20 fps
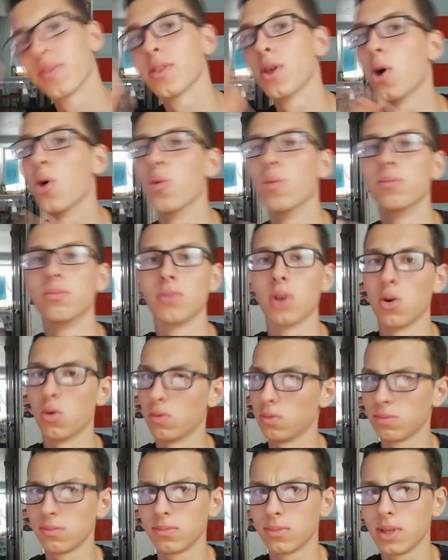no
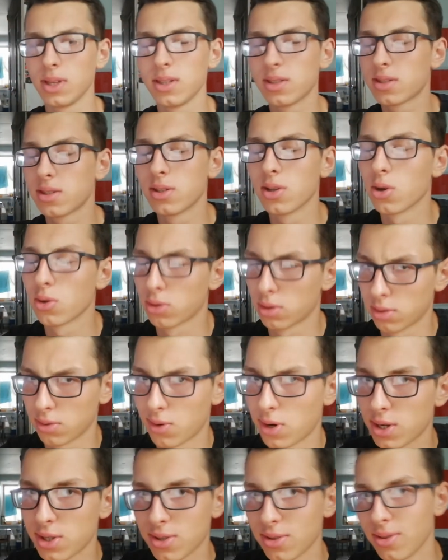no it's not
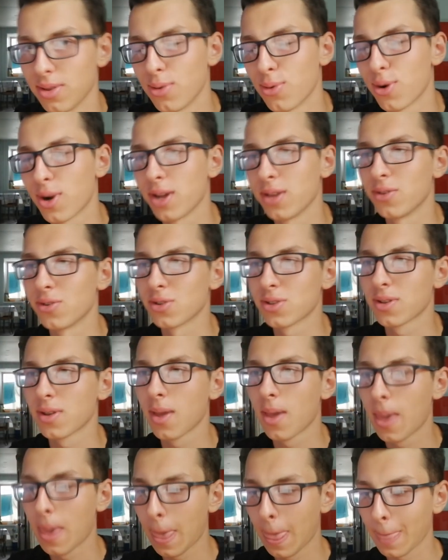russian lowriders
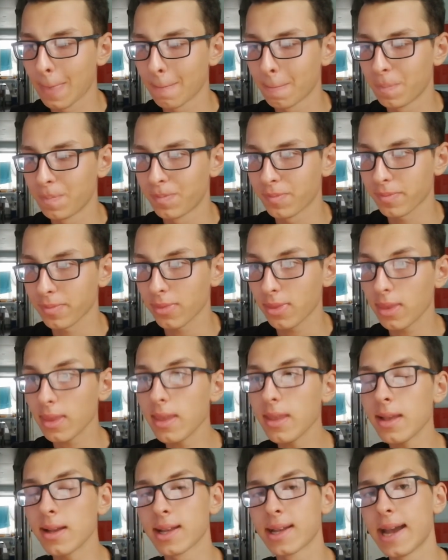
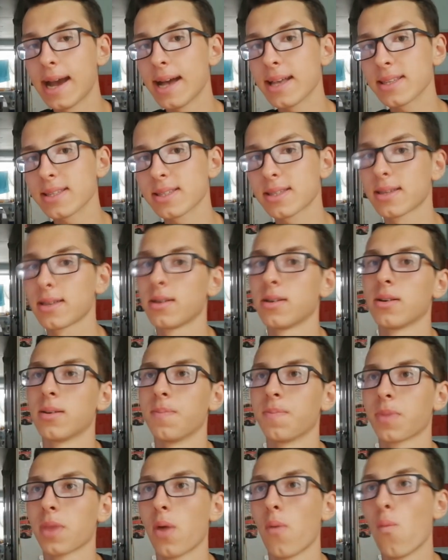GAZ
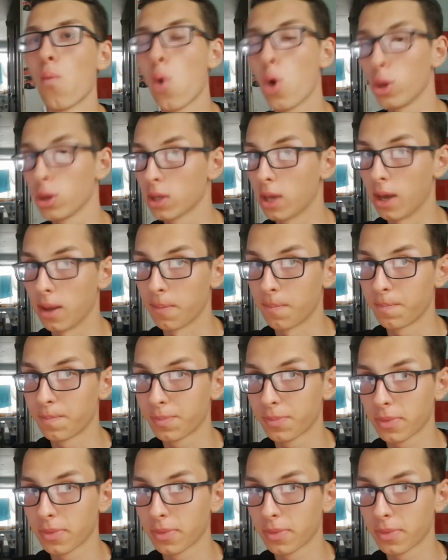um, volga